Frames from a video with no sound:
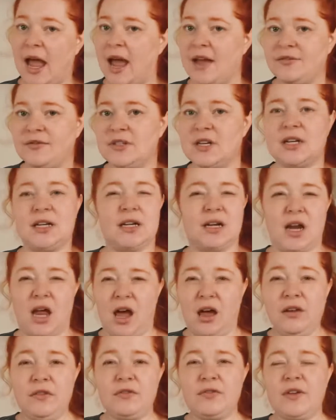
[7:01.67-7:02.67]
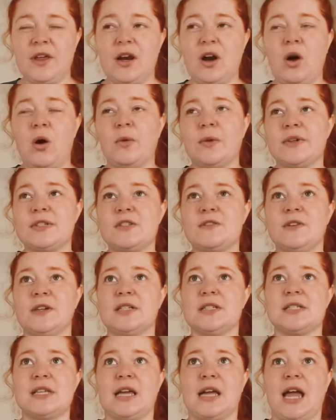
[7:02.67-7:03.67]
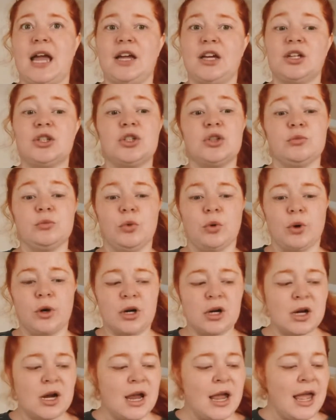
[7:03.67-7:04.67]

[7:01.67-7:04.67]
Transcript: I've done enough. It always feels like I could do more.